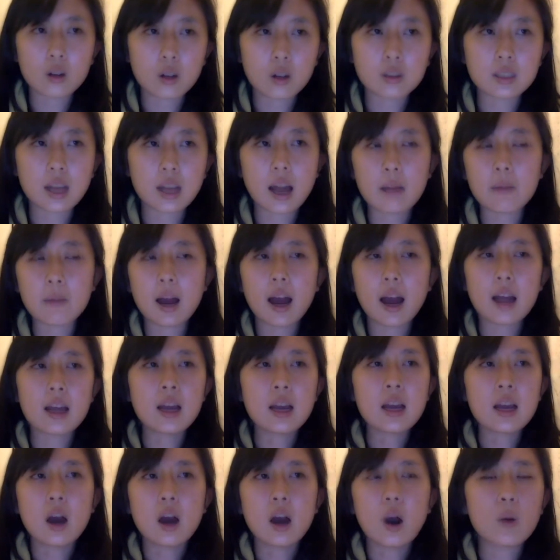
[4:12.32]
time. I
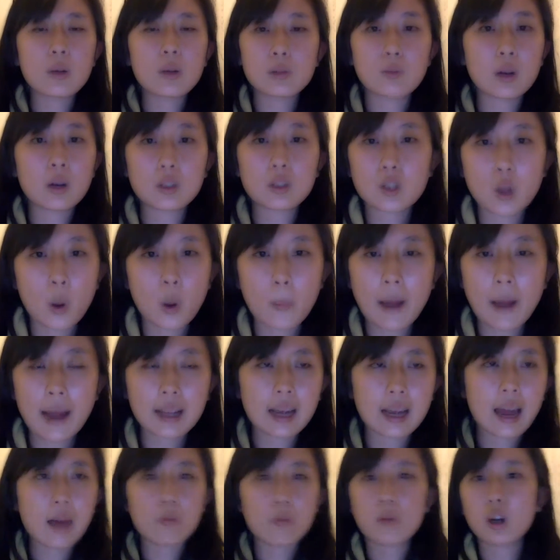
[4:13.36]
always want to go back
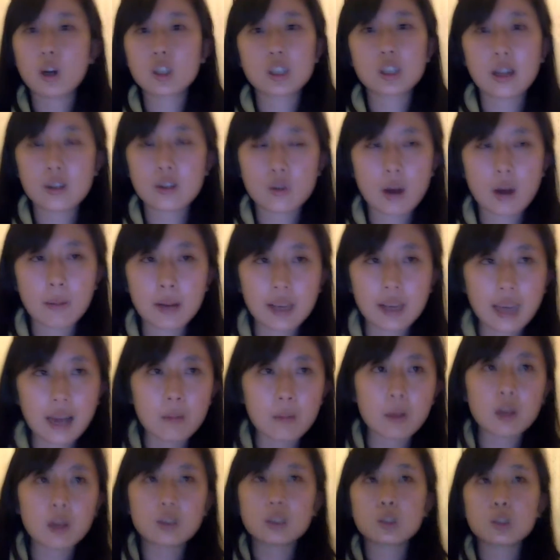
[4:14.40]
and watch that drama again
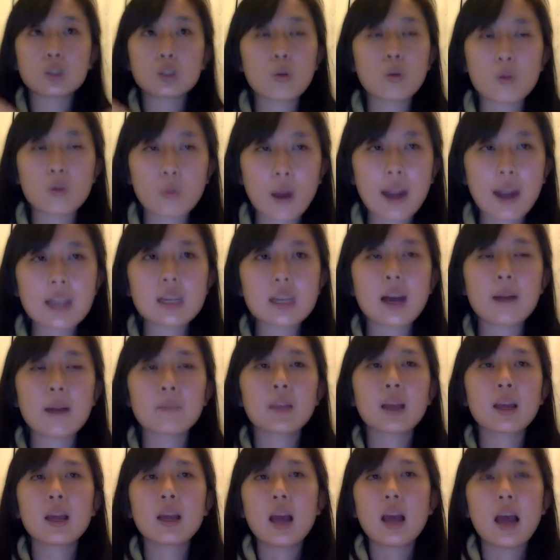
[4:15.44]
because it's so great.
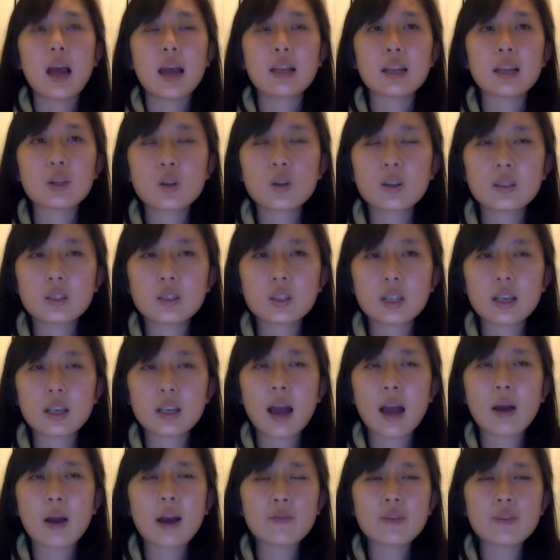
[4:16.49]
And you can see,
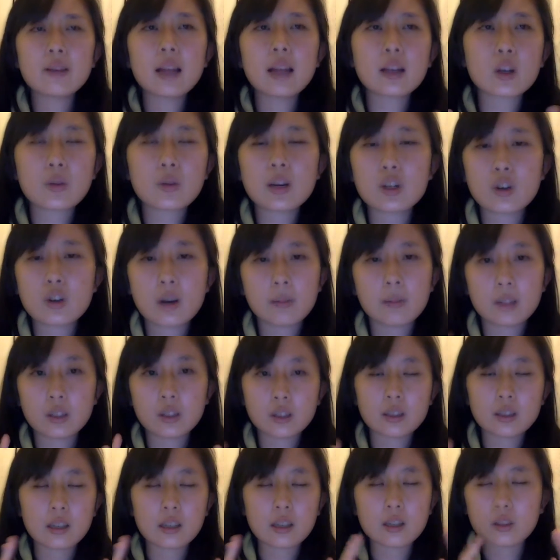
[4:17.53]
I feel like Korean drama,
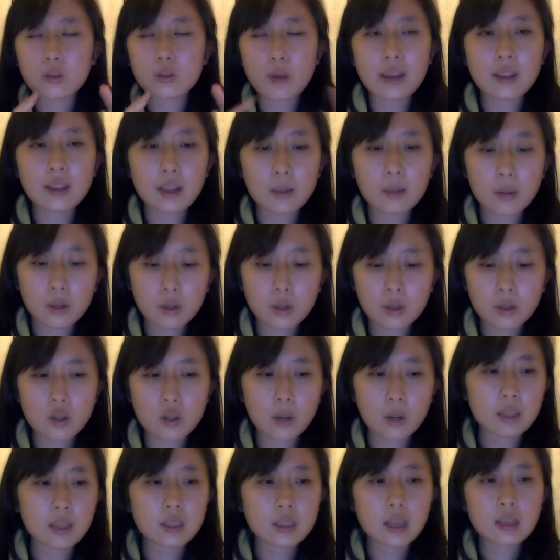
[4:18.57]
there's a great thing about Korean
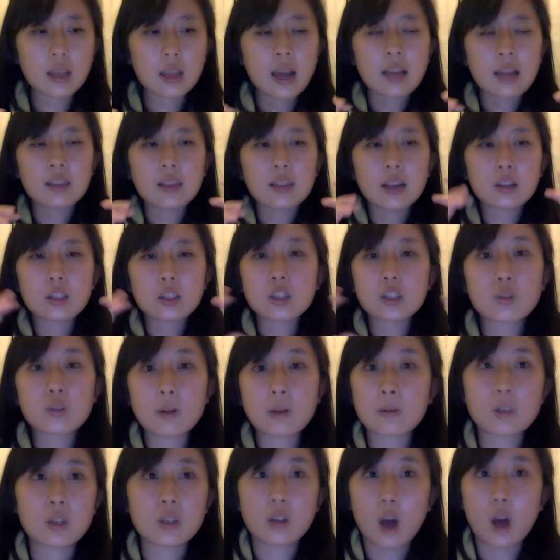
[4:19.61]
drama is that their
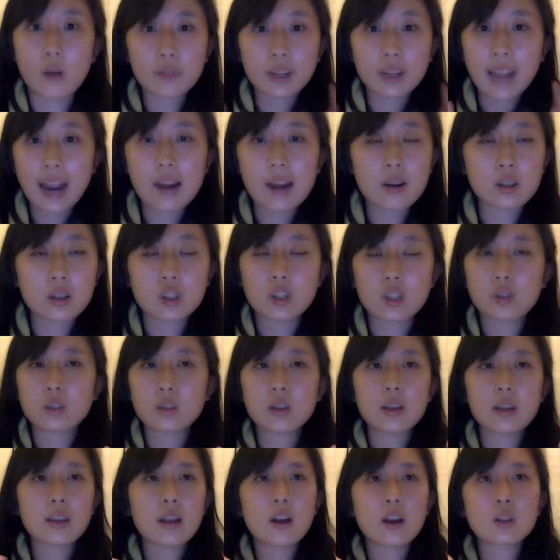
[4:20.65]
description of the characters,
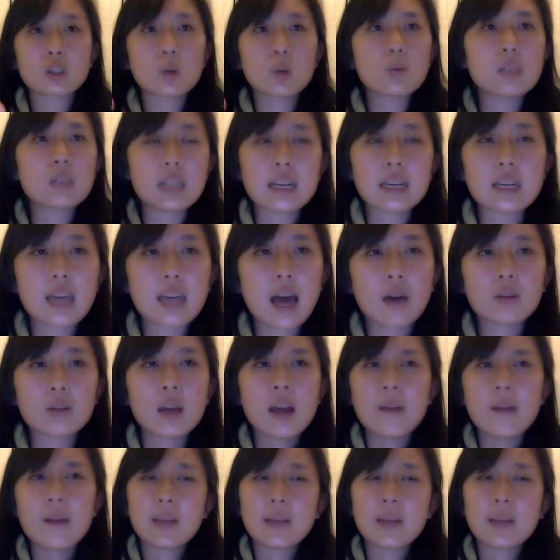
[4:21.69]
they are so detailed.